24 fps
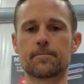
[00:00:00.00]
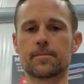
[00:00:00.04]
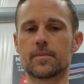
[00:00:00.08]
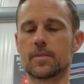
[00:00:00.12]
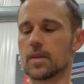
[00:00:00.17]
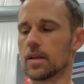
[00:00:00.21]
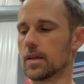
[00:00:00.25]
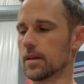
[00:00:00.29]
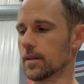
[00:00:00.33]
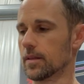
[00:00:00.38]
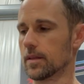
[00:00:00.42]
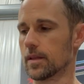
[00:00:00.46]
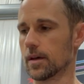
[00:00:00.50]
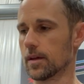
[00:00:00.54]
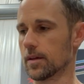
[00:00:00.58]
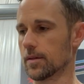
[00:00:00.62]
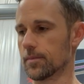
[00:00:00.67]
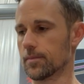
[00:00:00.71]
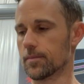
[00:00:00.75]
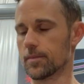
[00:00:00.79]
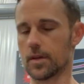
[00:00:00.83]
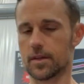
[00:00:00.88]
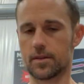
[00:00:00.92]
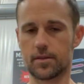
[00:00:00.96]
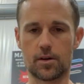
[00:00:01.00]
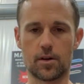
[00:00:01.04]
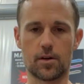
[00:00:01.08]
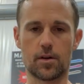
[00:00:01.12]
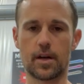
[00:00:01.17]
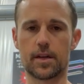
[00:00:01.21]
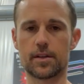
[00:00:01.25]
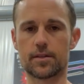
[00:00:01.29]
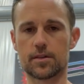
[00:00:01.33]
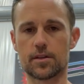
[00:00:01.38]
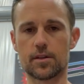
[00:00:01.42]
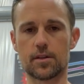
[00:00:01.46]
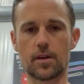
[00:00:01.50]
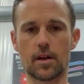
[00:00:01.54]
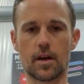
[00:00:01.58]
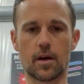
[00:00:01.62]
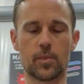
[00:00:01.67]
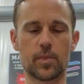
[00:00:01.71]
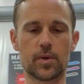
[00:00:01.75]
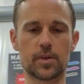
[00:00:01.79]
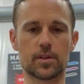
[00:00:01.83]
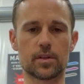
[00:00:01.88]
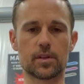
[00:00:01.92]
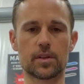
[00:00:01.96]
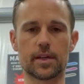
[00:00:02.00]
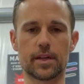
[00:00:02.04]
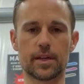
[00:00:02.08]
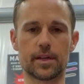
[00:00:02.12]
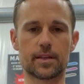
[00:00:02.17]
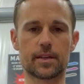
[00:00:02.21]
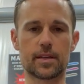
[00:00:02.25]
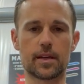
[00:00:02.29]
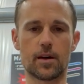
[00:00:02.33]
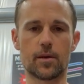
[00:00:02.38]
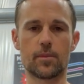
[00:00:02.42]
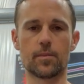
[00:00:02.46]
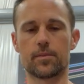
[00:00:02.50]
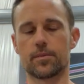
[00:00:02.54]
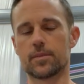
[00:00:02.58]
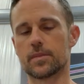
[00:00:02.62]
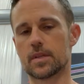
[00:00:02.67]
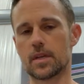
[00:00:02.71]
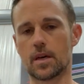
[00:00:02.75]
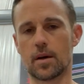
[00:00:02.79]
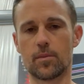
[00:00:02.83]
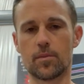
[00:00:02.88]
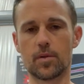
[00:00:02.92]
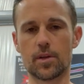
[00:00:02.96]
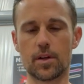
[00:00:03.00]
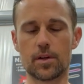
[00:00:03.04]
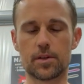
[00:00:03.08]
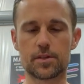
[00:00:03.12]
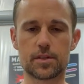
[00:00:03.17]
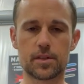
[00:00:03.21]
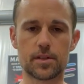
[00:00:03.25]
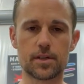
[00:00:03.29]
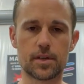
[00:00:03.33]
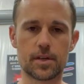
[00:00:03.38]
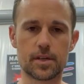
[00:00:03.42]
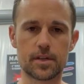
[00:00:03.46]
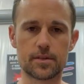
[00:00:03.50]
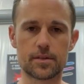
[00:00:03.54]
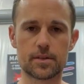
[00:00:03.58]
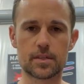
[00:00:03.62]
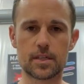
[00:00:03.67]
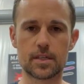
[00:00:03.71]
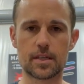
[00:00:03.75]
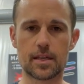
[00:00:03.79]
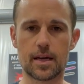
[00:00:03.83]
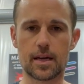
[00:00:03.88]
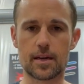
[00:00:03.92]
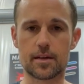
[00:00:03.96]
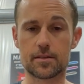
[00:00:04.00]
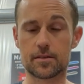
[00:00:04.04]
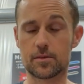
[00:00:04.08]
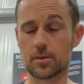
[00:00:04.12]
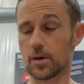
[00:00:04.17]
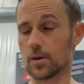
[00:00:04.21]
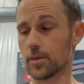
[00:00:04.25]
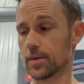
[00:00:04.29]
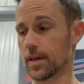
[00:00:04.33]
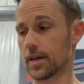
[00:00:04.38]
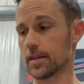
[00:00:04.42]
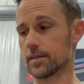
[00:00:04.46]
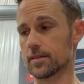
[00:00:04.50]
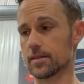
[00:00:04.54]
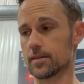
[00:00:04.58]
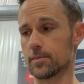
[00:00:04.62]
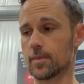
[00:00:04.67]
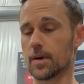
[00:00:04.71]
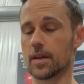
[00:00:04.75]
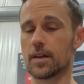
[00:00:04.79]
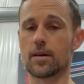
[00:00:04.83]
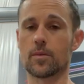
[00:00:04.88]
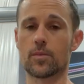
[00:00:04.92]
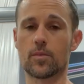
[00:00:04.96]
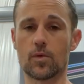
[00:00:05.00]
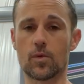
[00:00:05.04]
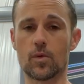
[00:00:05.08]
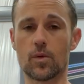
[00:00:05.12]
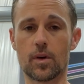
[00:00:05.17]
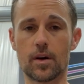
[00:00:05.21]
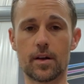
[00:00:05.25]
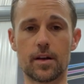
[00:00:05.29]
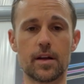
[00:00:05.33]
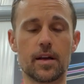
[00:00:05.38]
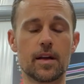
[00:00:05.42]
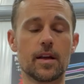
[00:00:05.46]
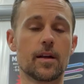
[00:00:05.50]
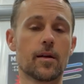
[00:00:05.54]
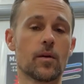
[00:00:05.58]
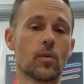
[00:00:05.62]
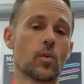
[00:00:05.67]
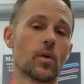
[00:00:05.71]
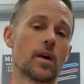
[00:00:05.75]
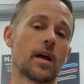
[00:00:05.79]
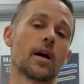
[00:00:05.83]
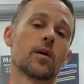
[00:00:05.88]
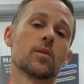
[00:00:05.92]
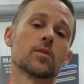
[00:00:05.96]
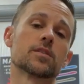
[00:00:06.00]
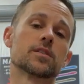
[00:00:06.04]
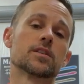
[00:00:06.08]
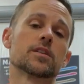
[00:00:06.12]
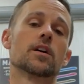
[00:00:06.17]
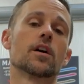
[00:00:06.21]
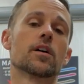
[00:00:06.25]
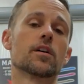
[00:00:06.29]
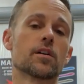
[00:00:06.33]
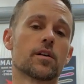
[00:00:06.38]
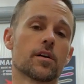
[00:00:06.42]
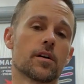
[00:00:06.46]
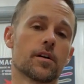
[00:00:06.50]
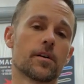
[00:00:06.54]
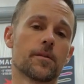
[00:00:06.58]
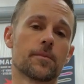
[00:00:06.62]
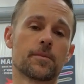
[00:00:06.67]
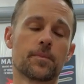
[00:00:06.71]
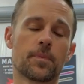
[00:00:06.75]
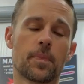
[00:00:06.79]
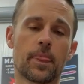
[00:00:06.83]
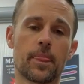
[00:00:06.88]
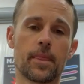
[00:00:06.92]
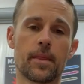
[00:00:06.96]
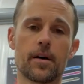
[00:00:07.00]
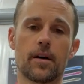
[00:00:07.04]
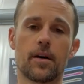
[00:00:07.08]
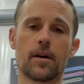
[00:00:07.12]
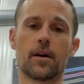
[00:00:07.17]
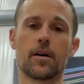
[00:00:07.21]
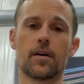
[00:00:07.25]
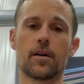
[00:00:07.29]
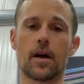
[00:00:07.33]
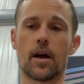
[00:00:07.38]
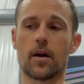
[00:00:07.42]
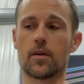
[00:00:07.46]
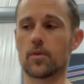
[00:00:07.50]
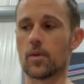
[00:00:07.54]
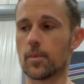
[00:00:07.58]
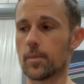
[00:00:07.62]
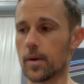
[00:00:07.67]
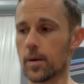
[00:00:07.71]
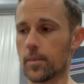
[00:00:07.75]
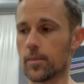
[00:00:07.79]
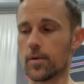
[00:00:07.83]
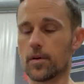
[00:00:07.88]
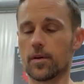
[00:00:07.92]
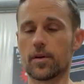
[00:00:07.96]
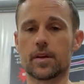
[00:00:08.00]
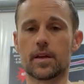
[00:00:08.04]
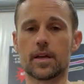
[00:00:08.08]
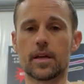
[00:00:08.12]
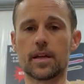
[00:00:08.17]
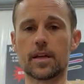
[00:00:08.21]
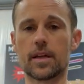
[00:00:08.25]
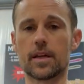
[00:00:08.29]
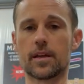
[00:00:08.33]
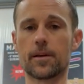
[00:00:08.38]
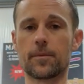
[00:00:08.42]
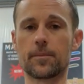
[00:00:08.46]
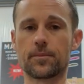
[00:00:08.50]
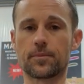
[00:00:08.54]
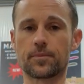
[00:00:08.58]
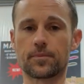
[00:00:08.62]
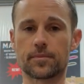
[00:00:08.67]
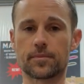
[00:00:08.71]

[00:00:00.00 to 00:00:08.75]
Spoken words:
That's a great suit. I'll put the link down below so you can see that as well. That's my number one. When I was younger, I remember getting